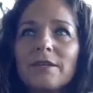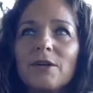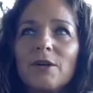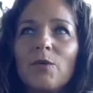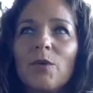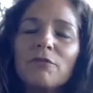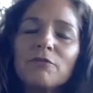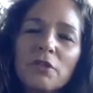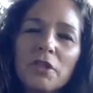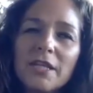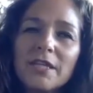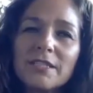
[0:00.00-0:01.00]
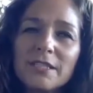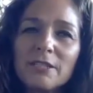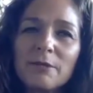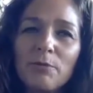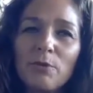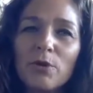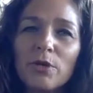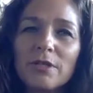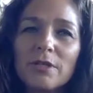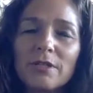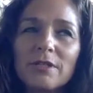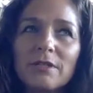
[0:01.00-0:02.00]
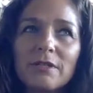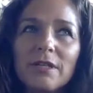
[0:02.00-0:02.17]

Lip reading: one of the things is important,